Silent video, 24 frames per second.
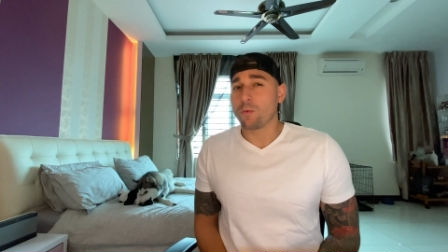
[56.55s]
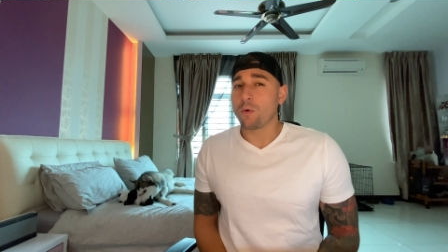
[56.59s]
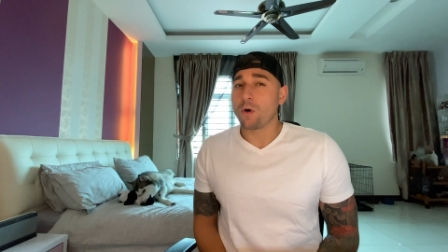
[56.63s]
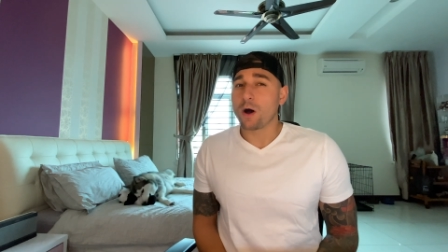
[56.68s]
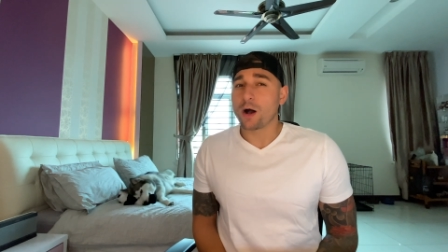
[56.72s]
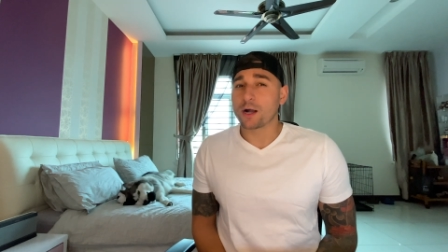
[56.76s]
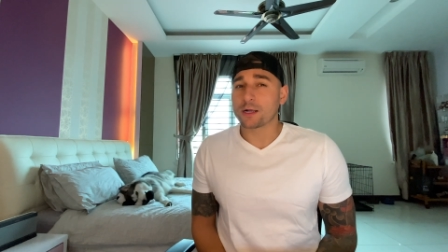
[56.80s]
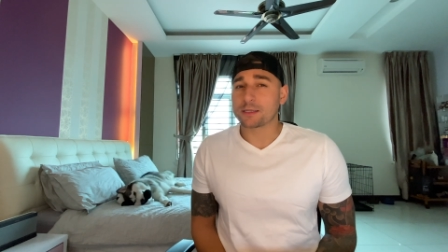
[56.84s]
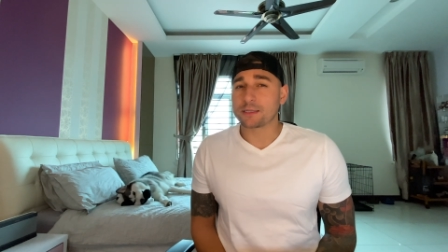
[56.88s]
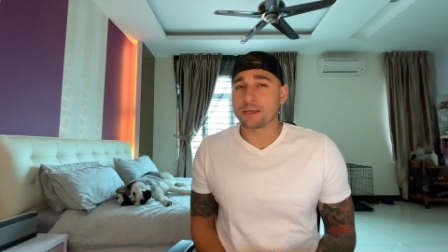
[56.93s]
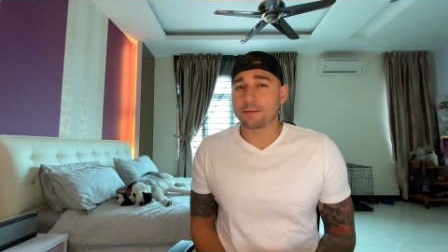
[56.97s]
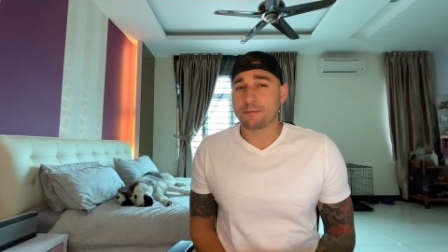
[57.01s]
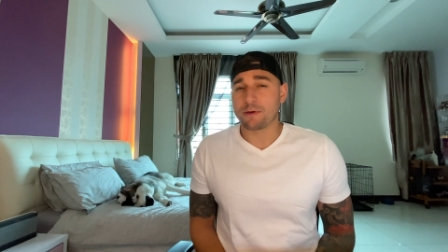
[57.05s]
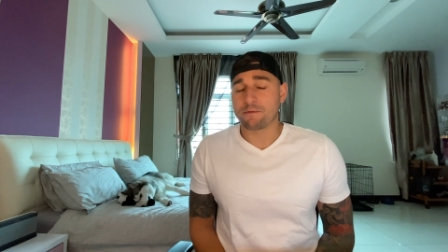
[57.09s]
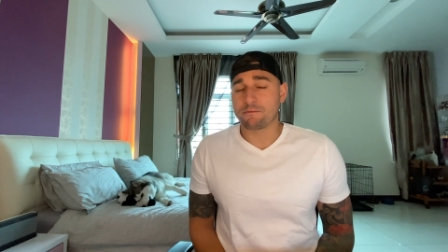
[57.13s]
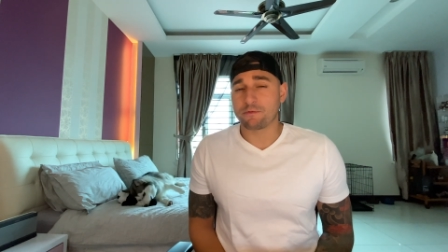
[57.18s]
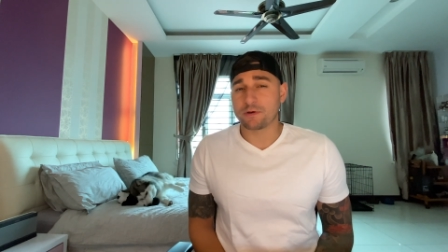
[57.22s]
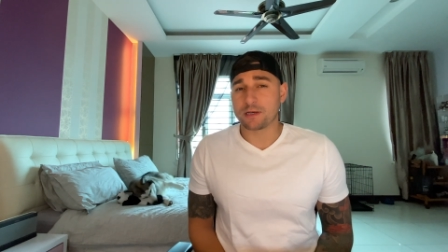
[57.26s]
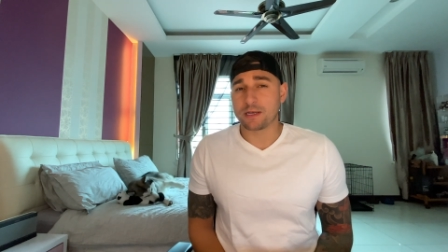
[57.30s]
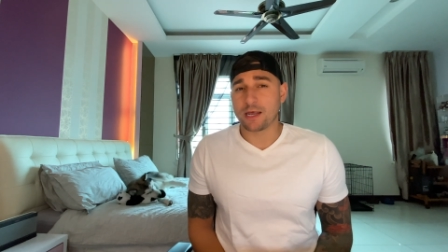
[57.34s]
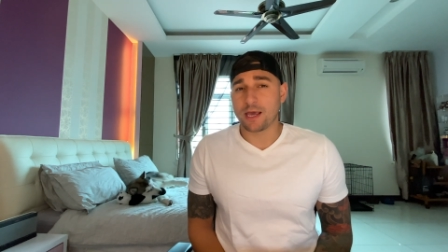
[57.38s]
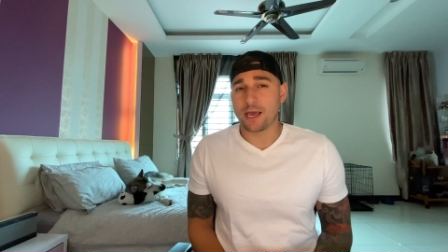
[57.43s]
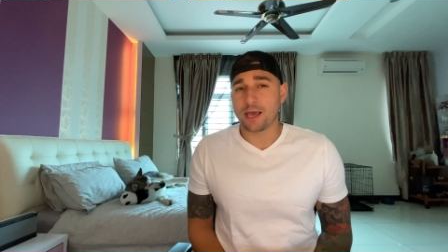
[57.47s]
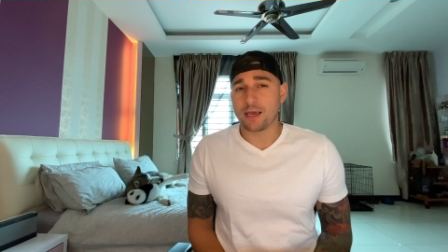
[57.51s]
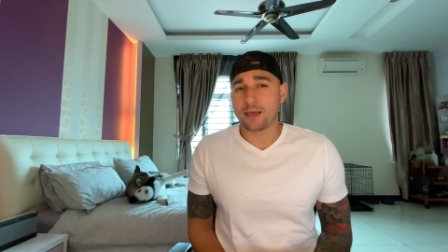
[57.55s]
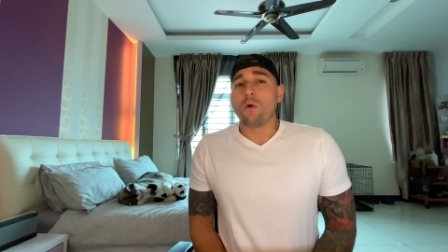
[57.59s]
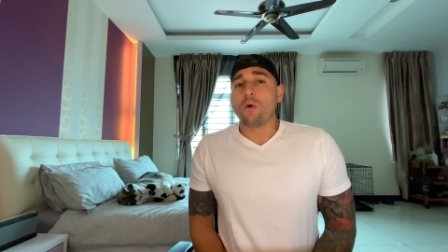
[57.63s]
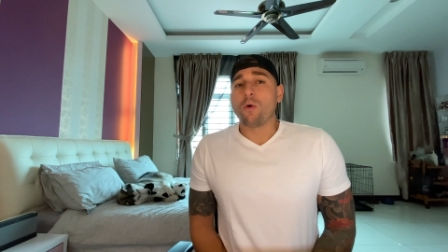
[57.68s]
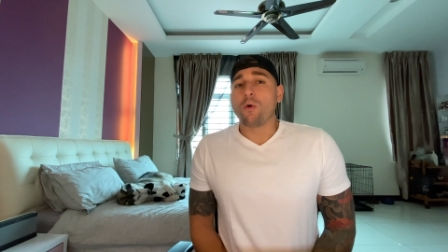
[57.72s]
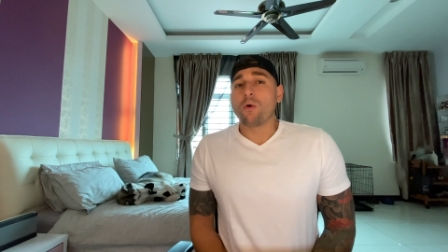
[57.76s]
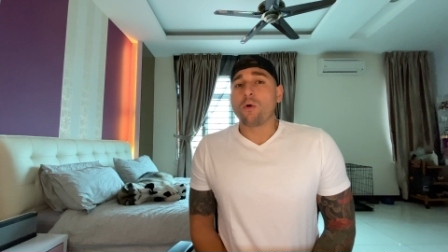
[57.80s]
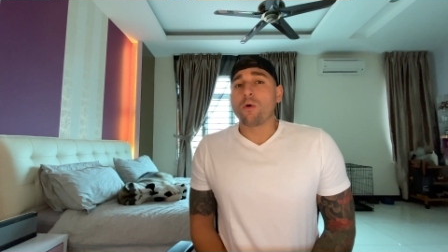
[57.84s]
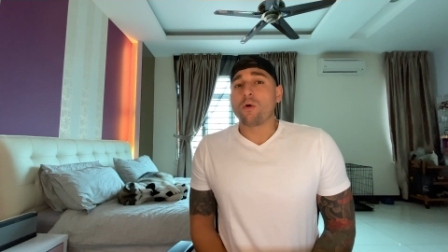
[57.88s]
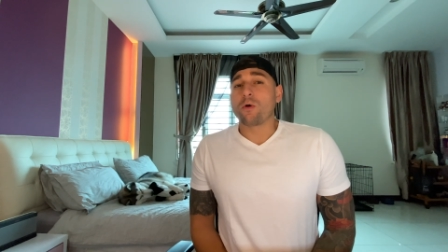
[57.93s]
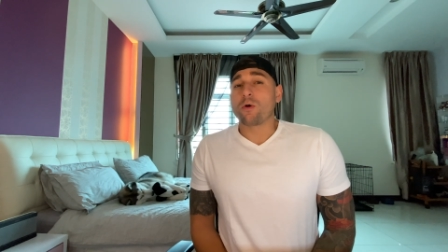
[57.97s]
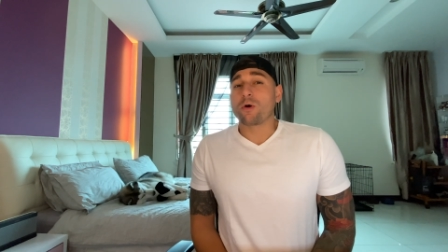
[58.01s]
walk them every day.
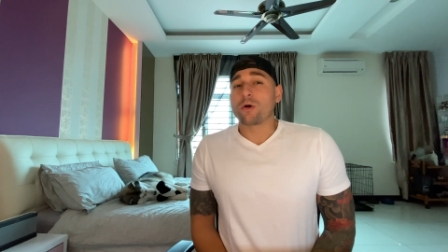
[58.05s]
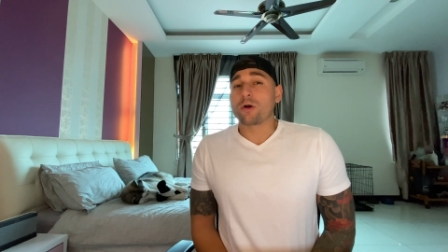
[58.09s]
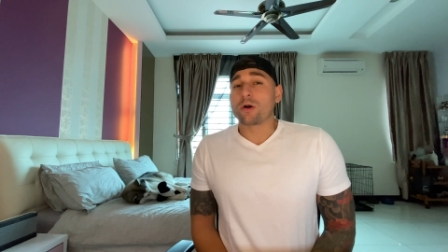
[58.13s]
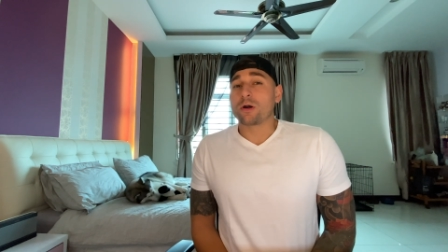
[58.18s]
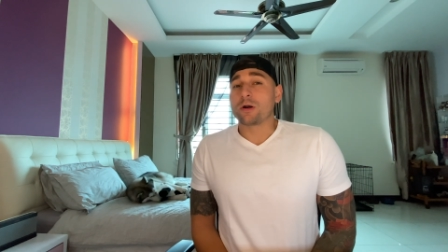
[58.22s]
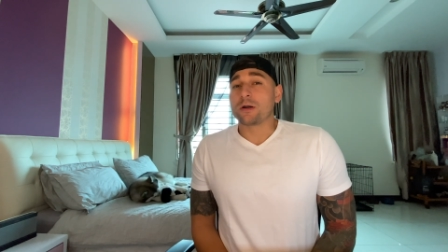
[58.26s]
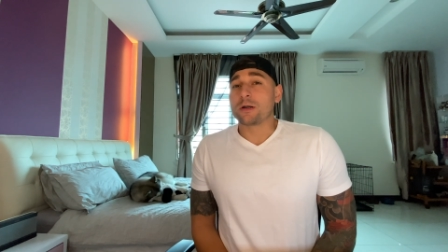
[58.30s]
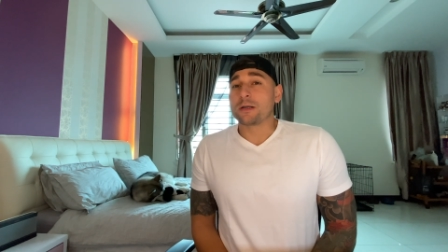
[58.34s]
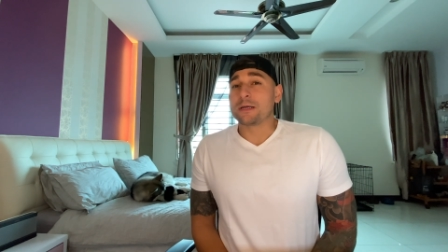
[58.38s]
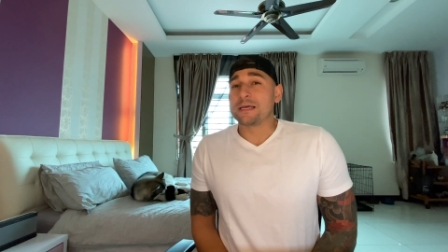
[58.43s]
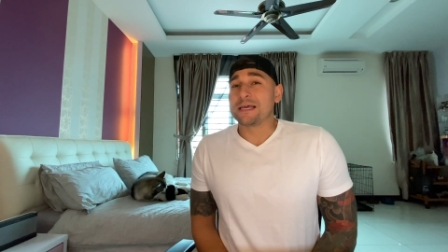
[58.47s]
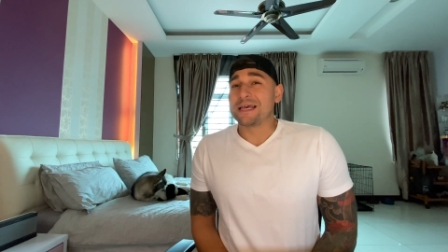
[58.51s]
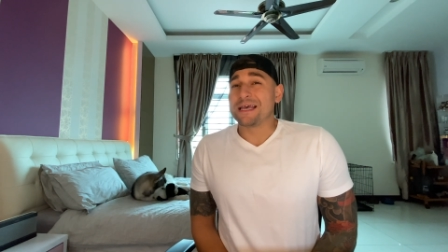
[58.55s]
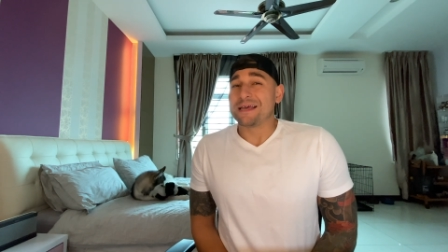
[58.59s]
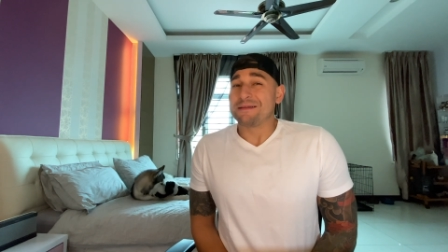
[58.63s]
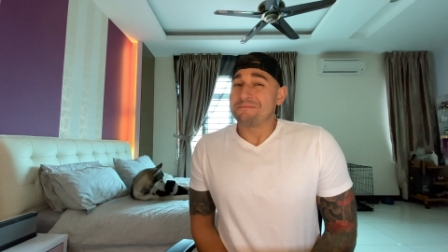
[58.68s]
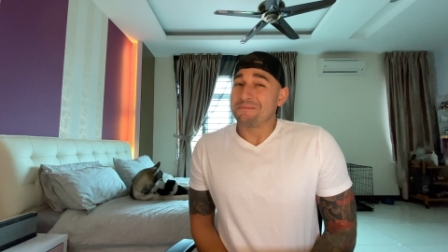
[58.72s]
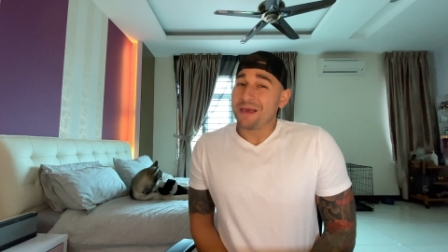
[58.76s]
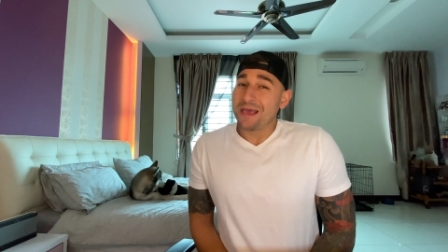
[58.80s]
And